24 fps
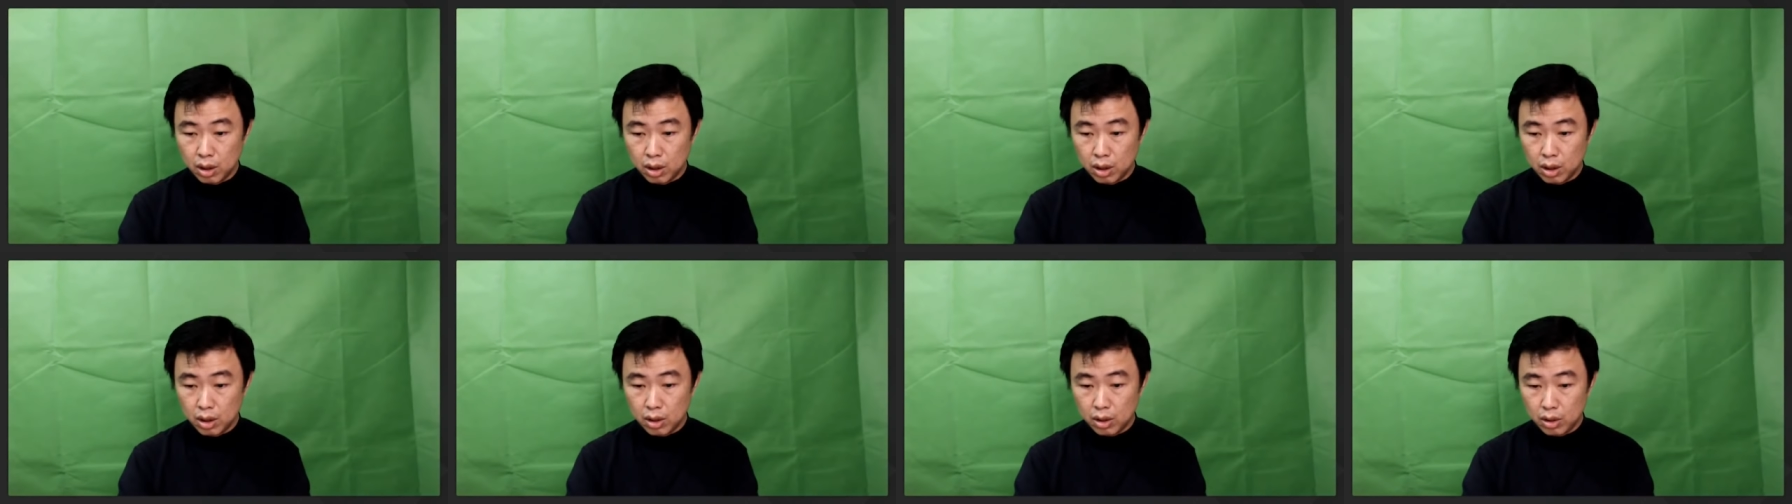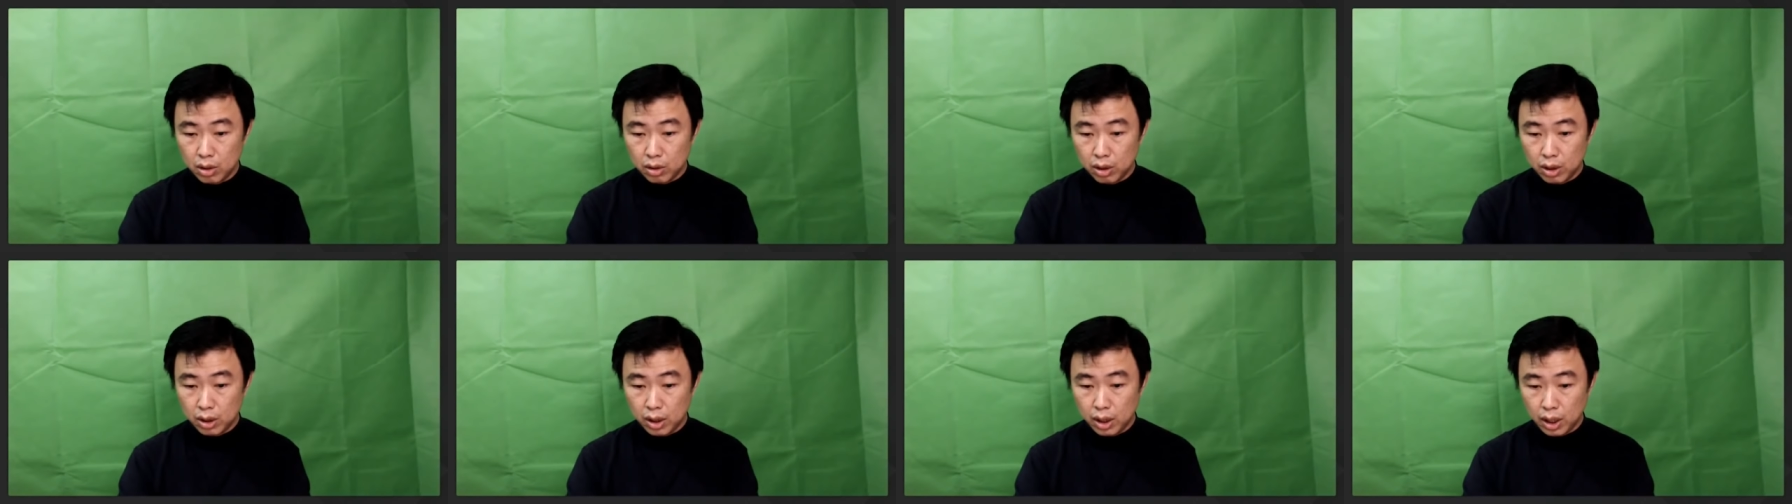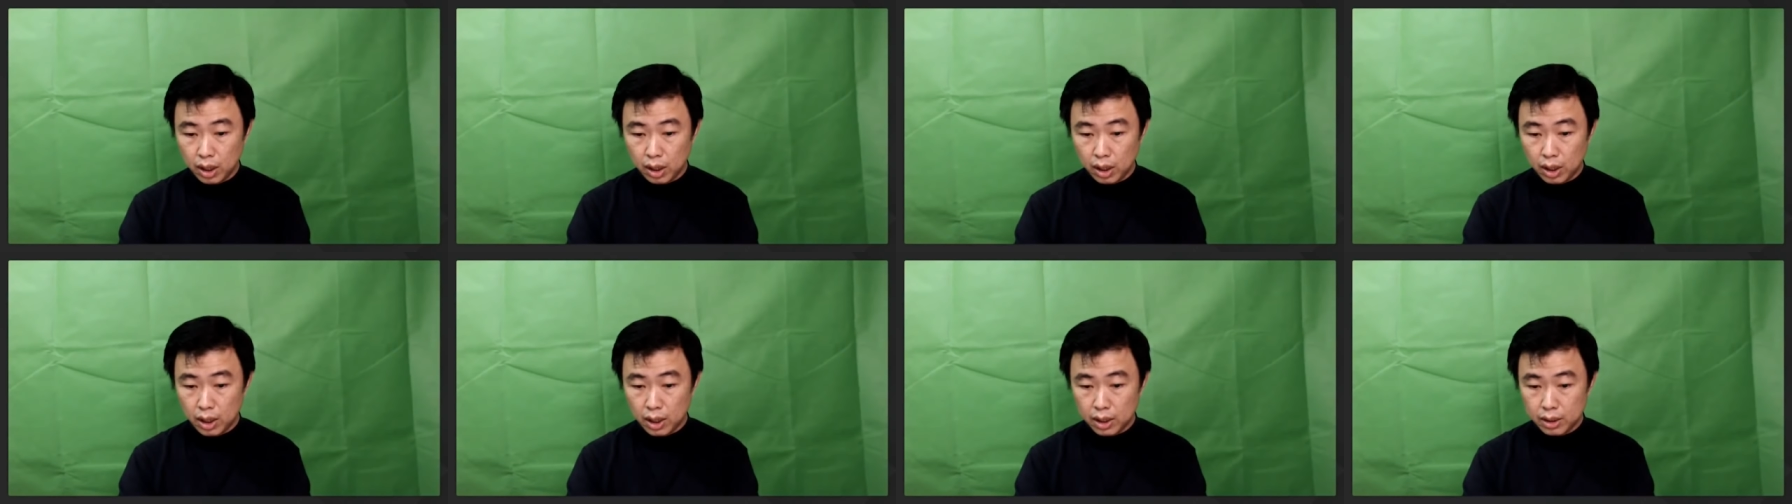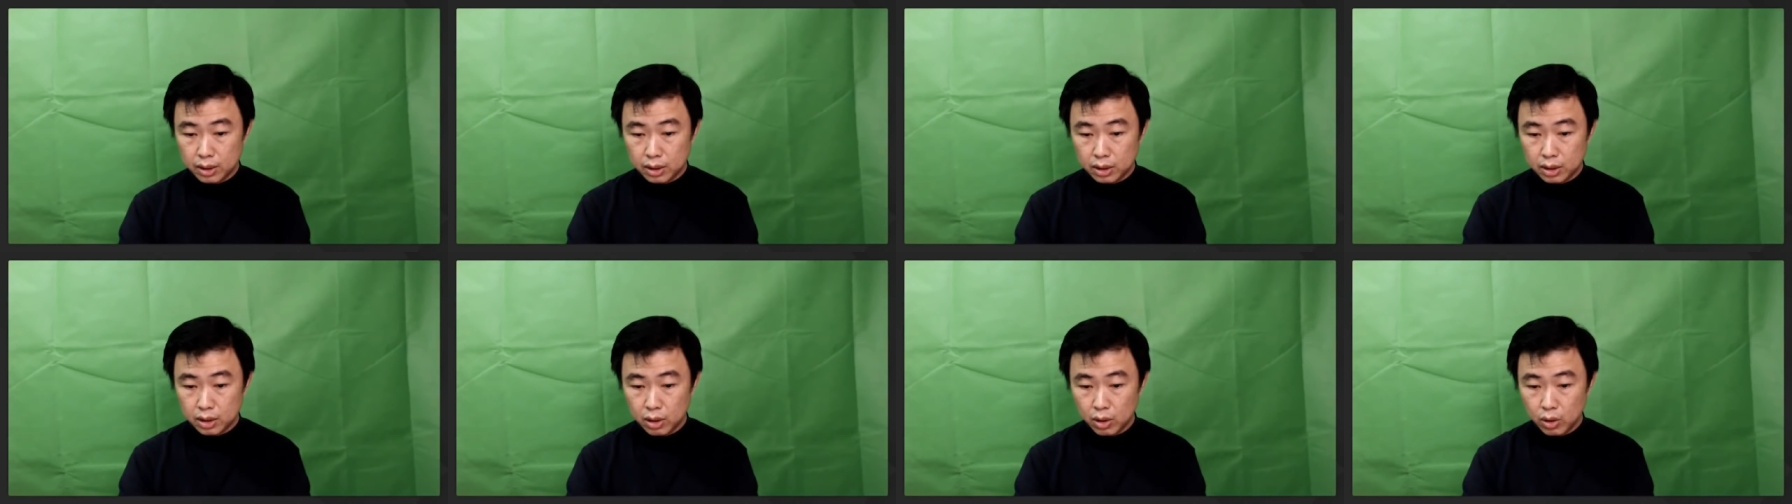Okay,
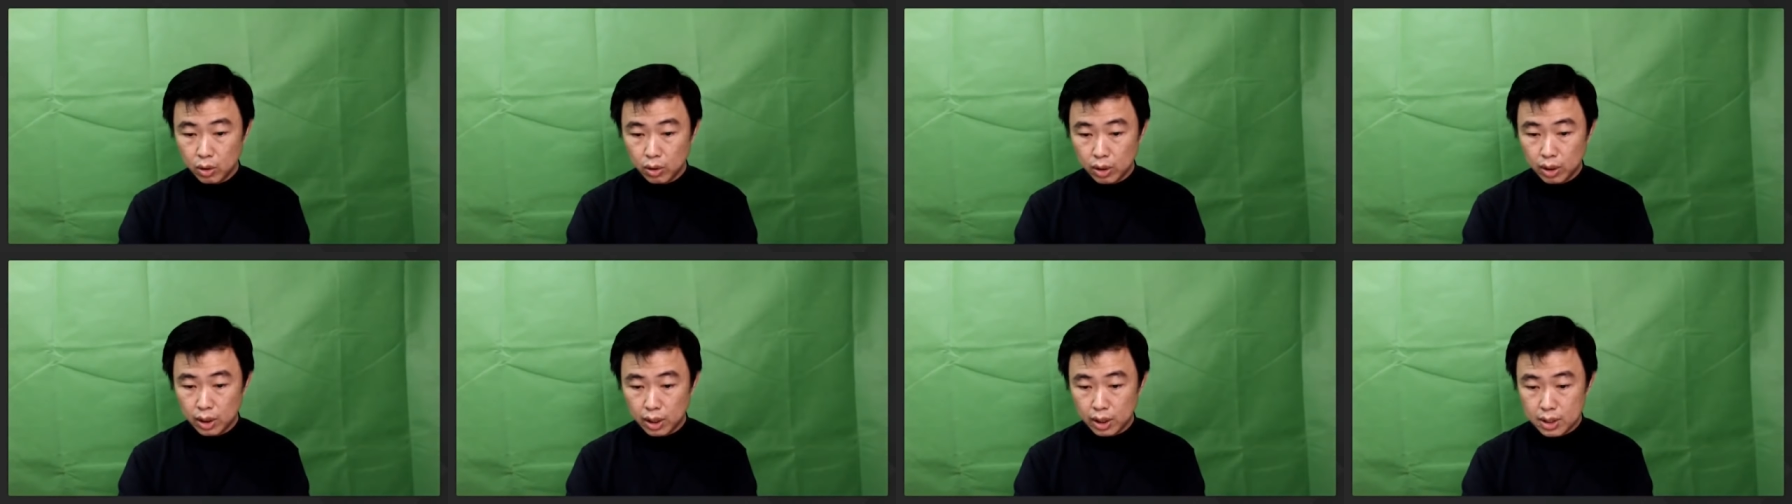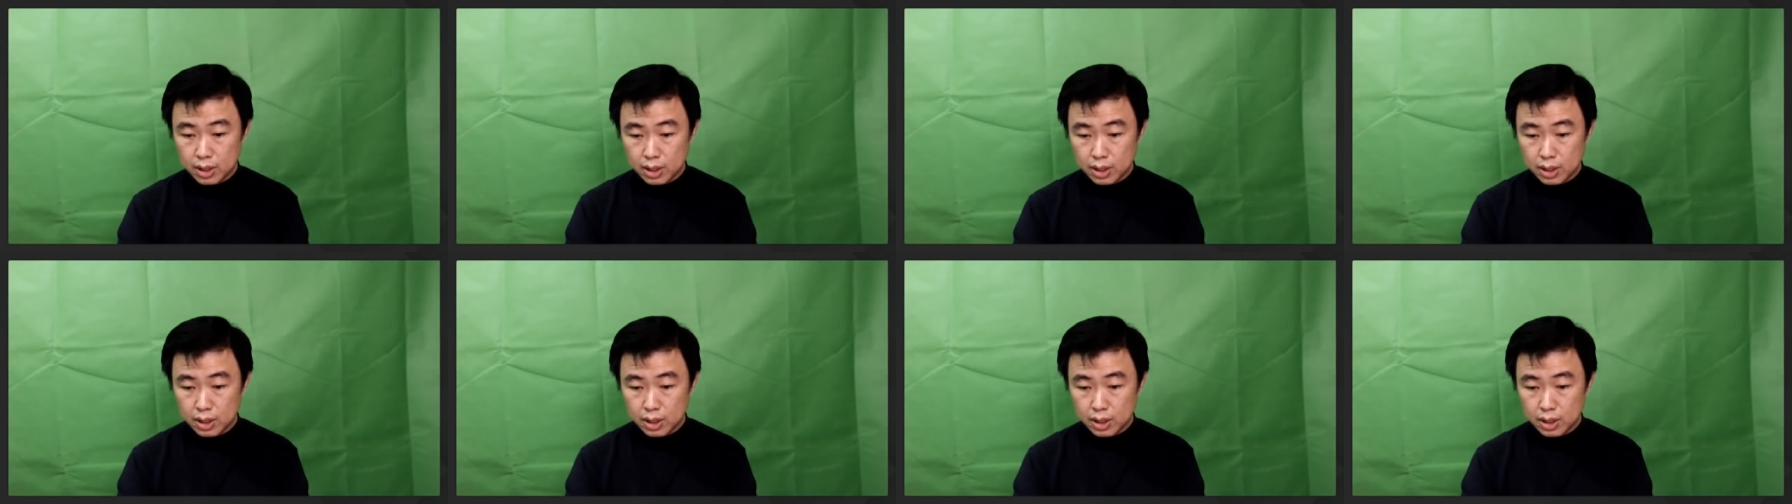let's look at